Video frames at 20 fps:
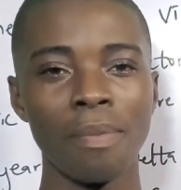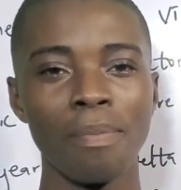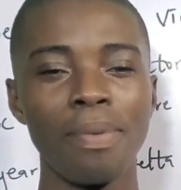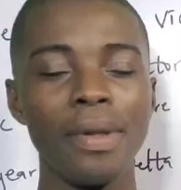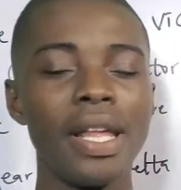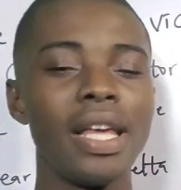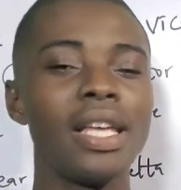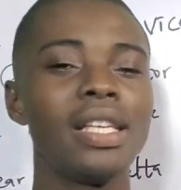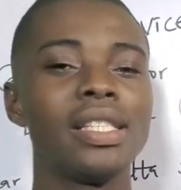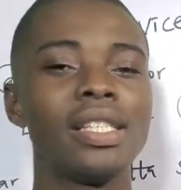
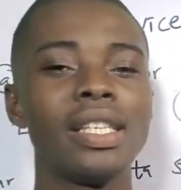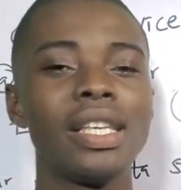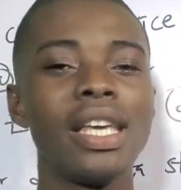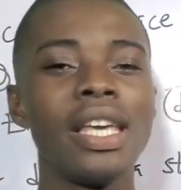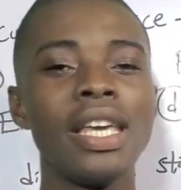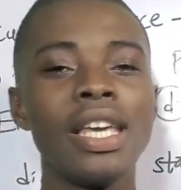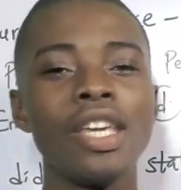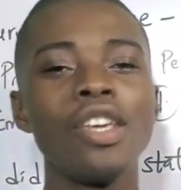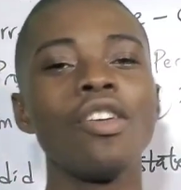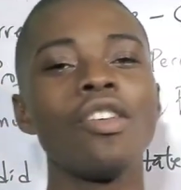Please,
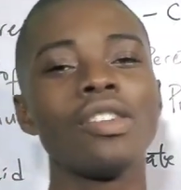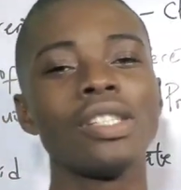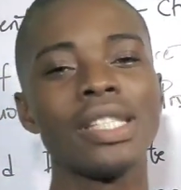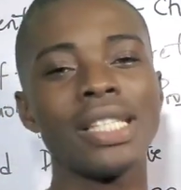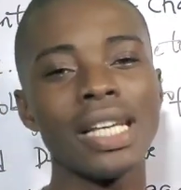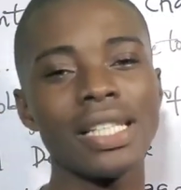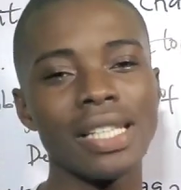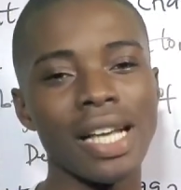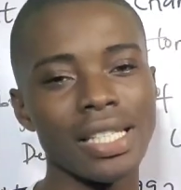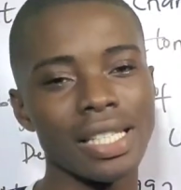in your
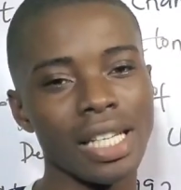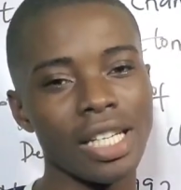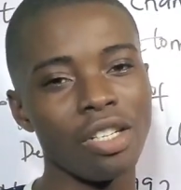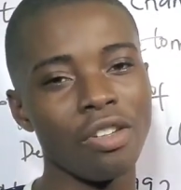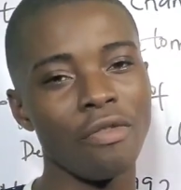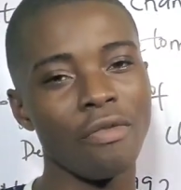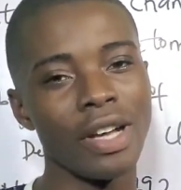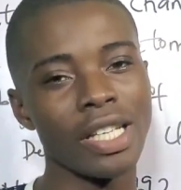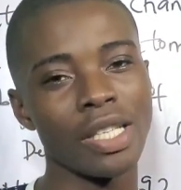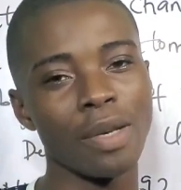Delta State
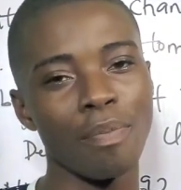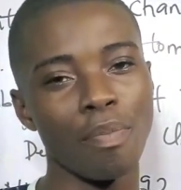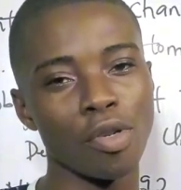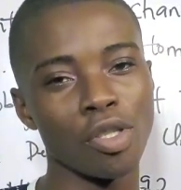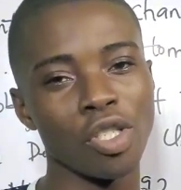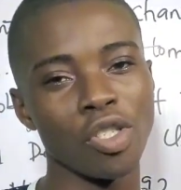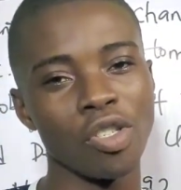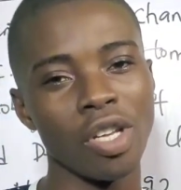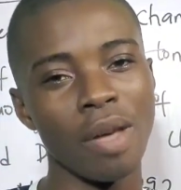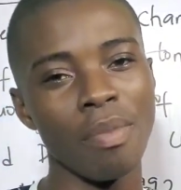University
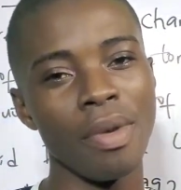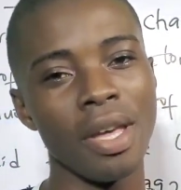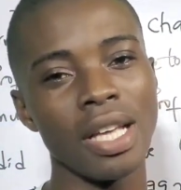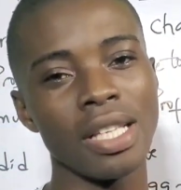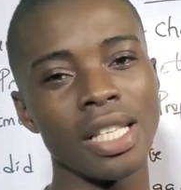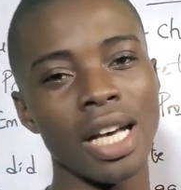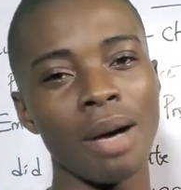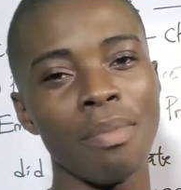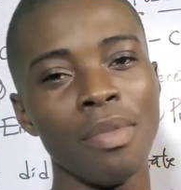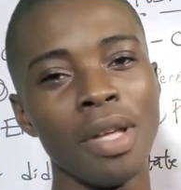post-term
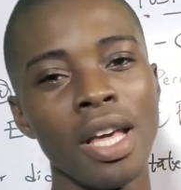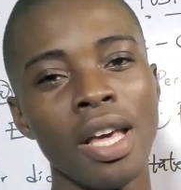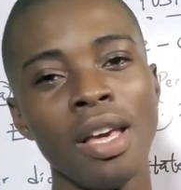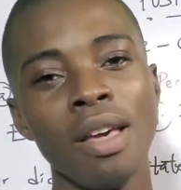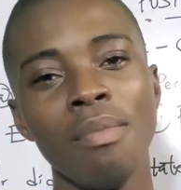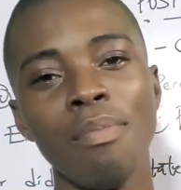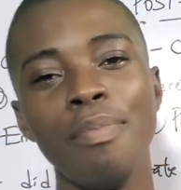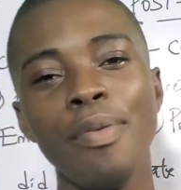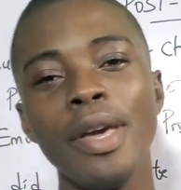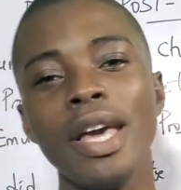exam,
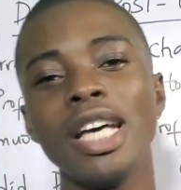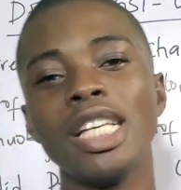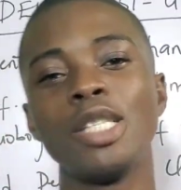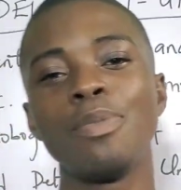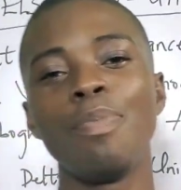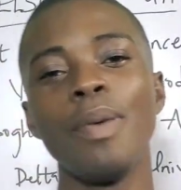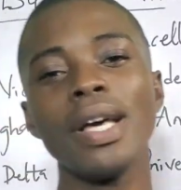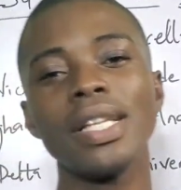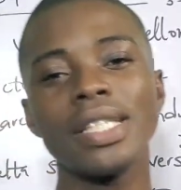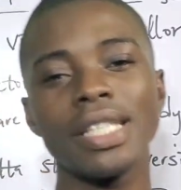be
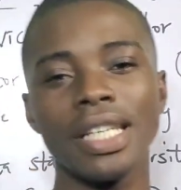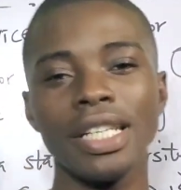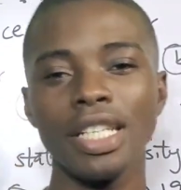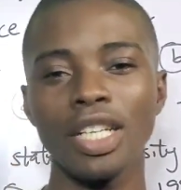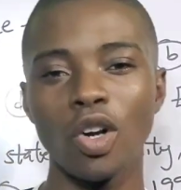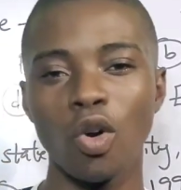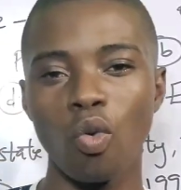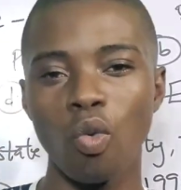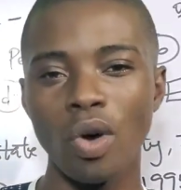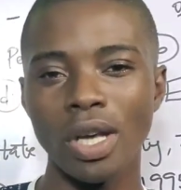
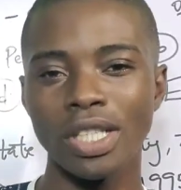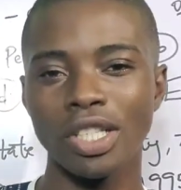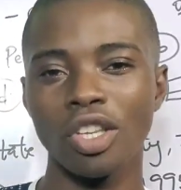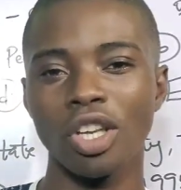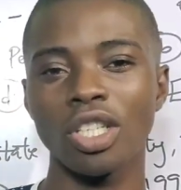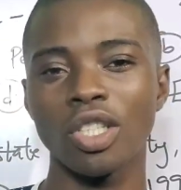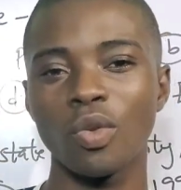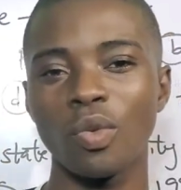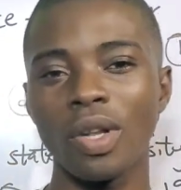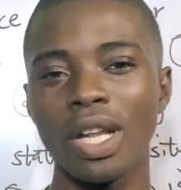expecting
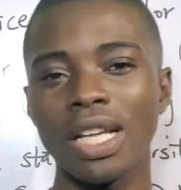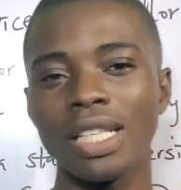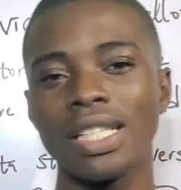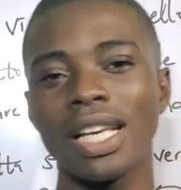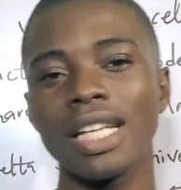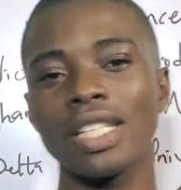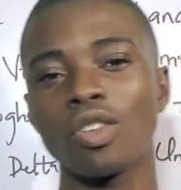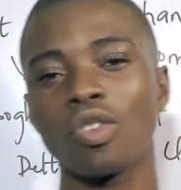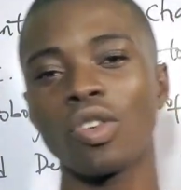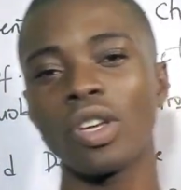questions
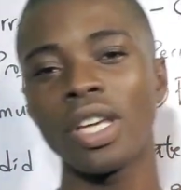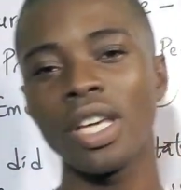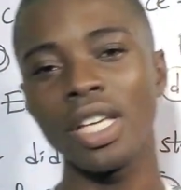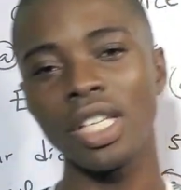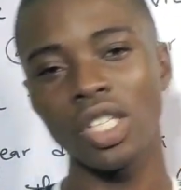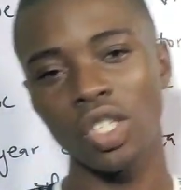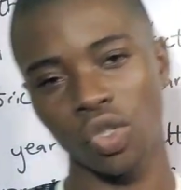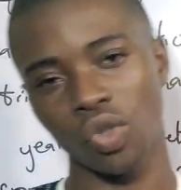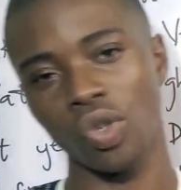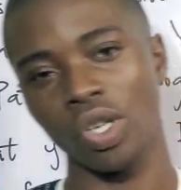related to
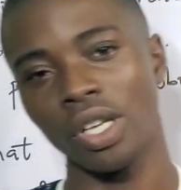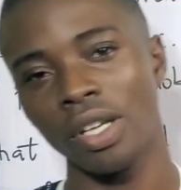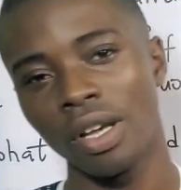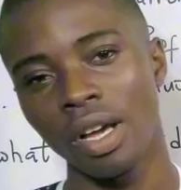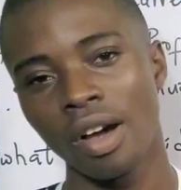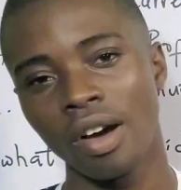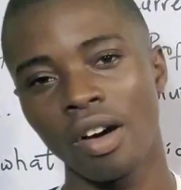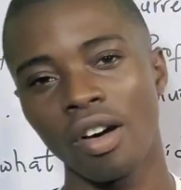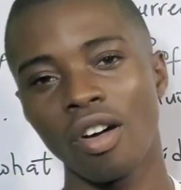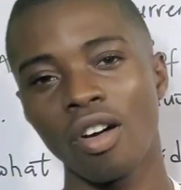history
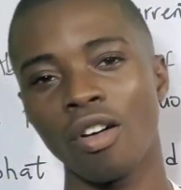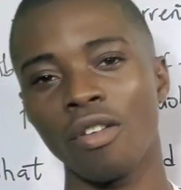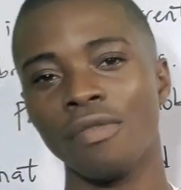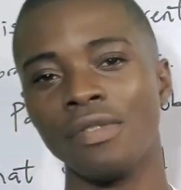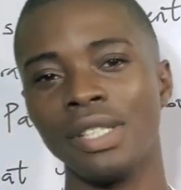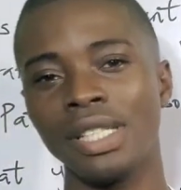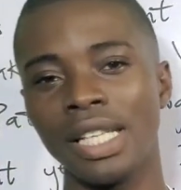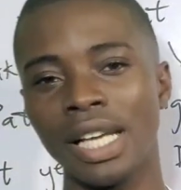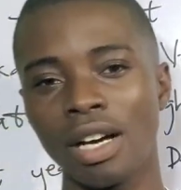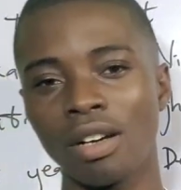
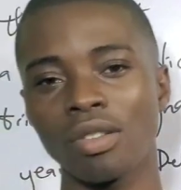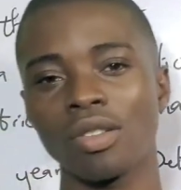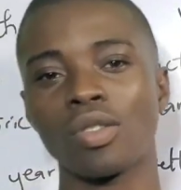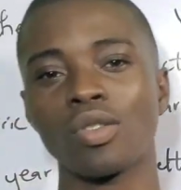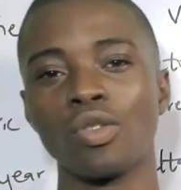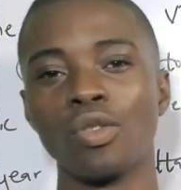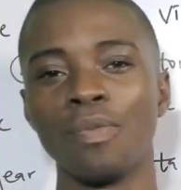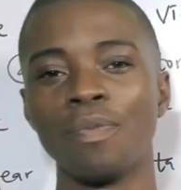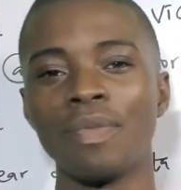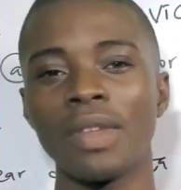of
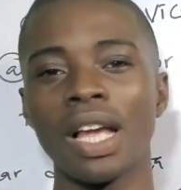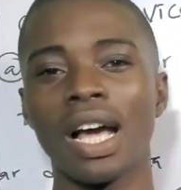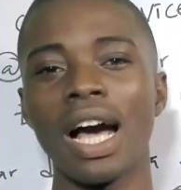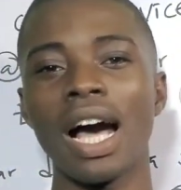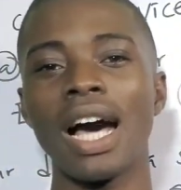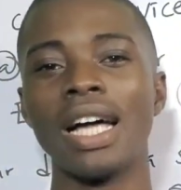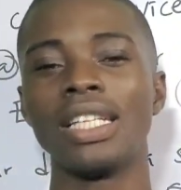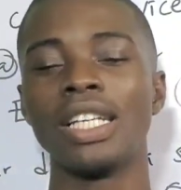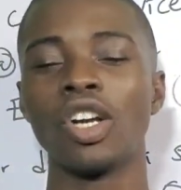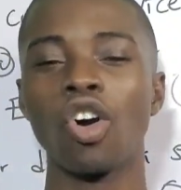Delsu
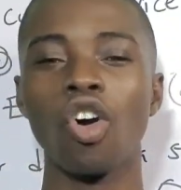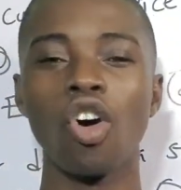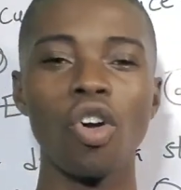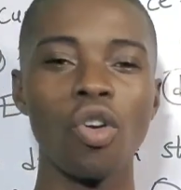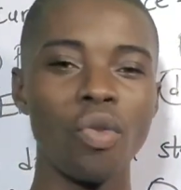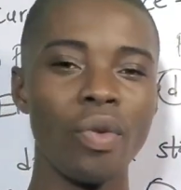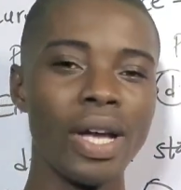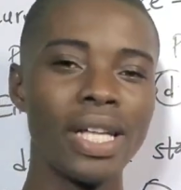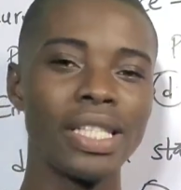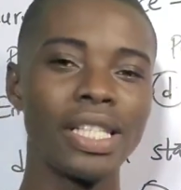and the
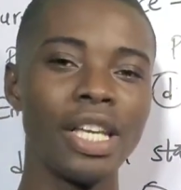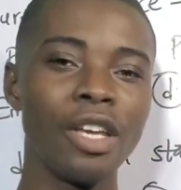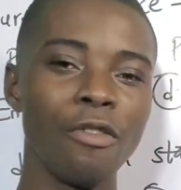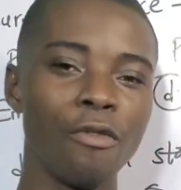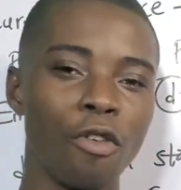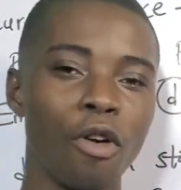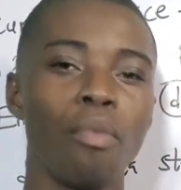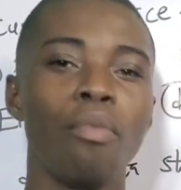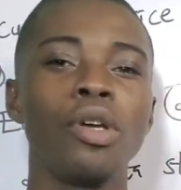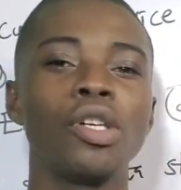current
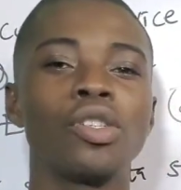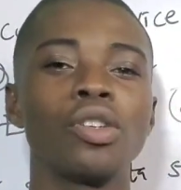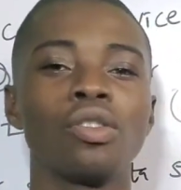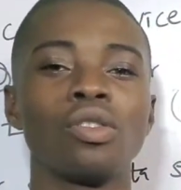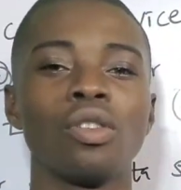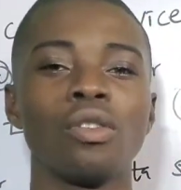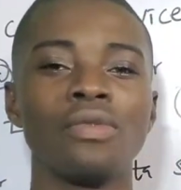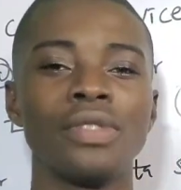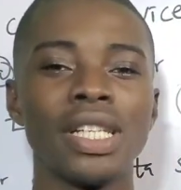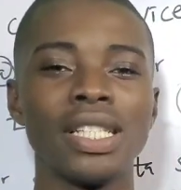information
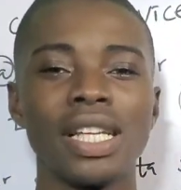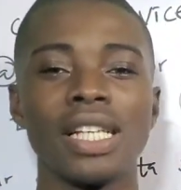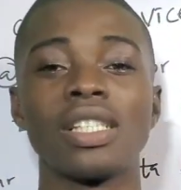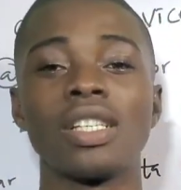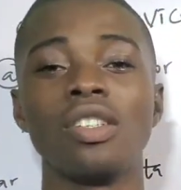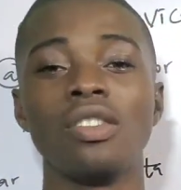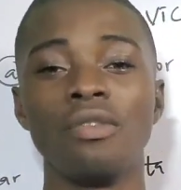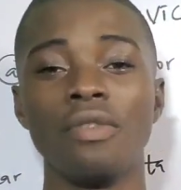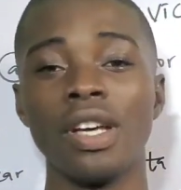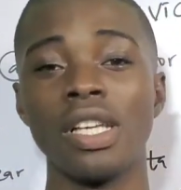of Delta
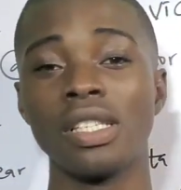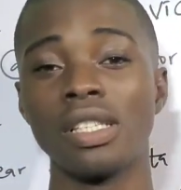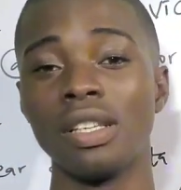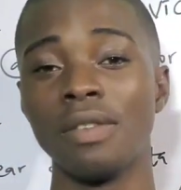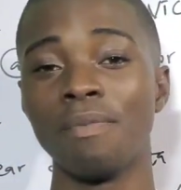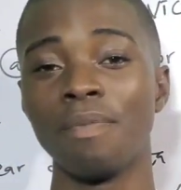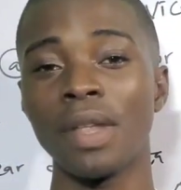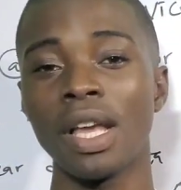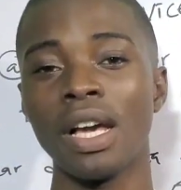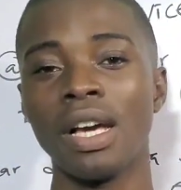State
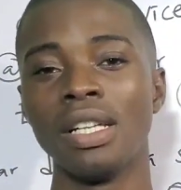University.